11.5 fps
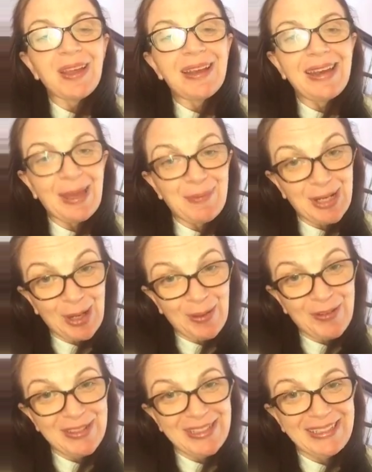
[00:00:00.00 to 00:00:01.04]
let me know
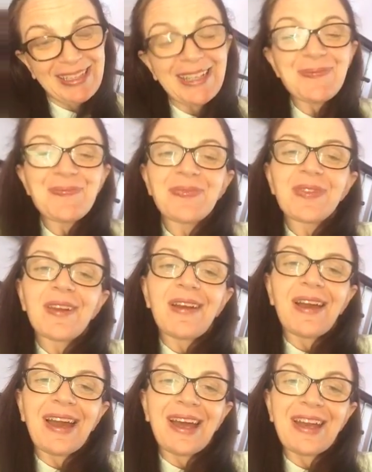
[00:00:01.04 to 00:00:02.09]
if you did it.
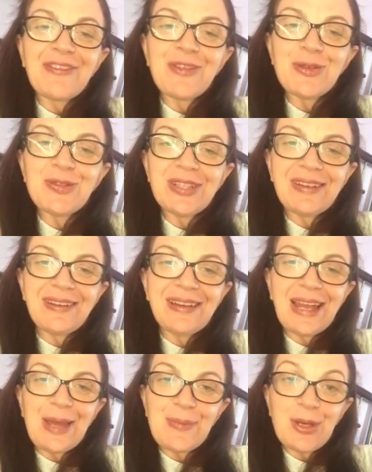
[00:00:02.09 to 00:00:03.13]
And if you didn't,
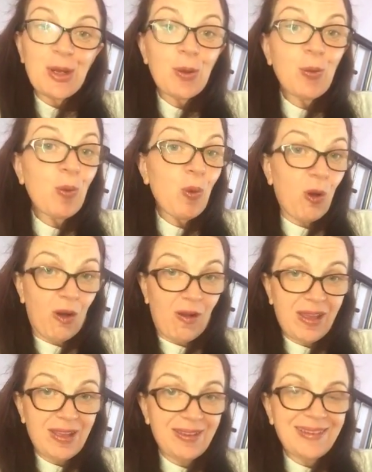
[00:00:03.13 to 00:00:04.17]
let me know
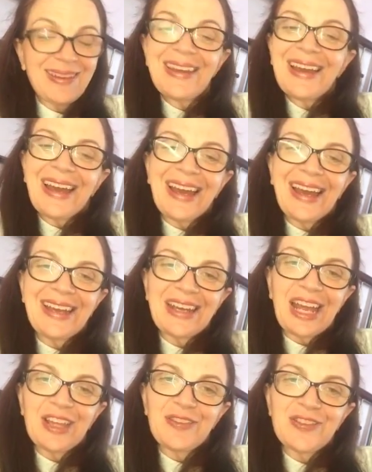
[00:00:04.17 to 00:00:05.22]
why. And
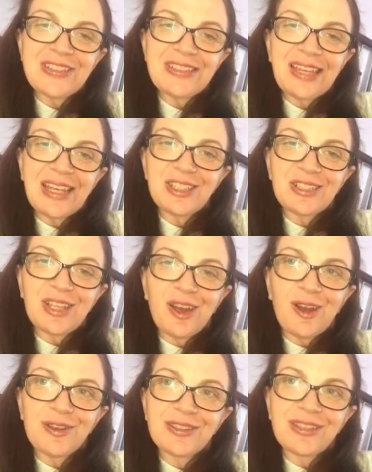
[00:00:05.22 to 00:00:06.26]
as for today's
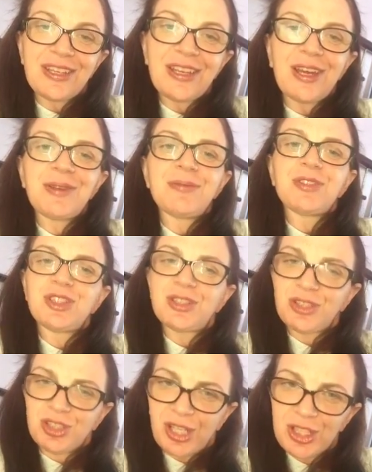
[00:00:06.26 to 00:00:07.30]
task,
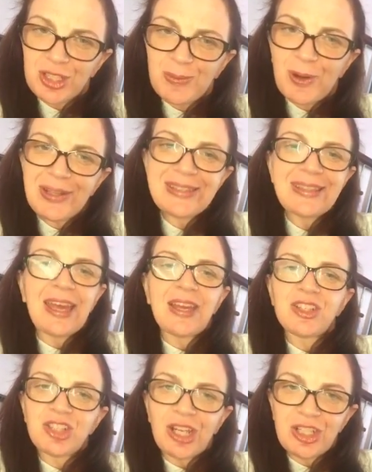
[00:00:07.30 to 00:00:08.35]
just change your mindset.
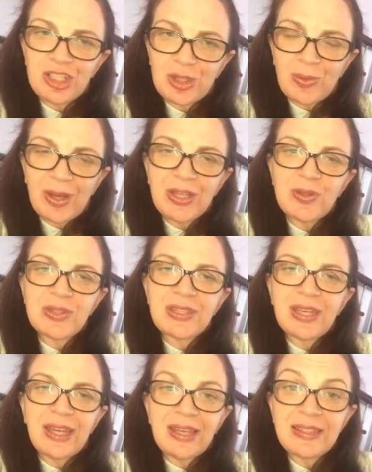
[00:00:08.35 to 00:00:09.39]
Change the way you see
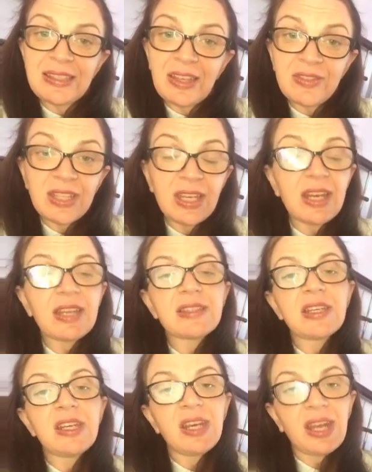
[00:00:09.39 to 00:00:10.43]
it. Instead of seeing it as a
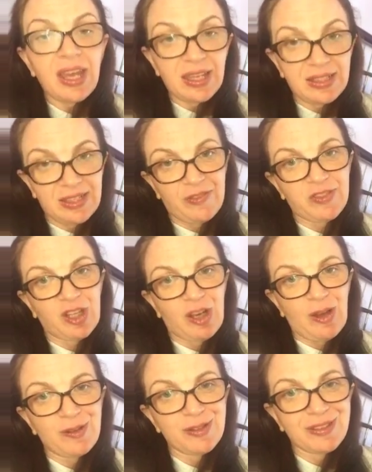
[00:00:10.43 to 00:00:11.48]
negative
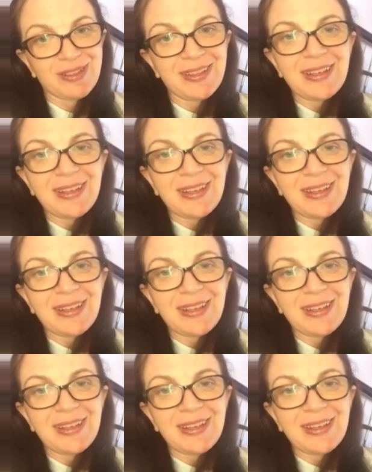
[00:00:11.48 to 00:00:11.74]
task,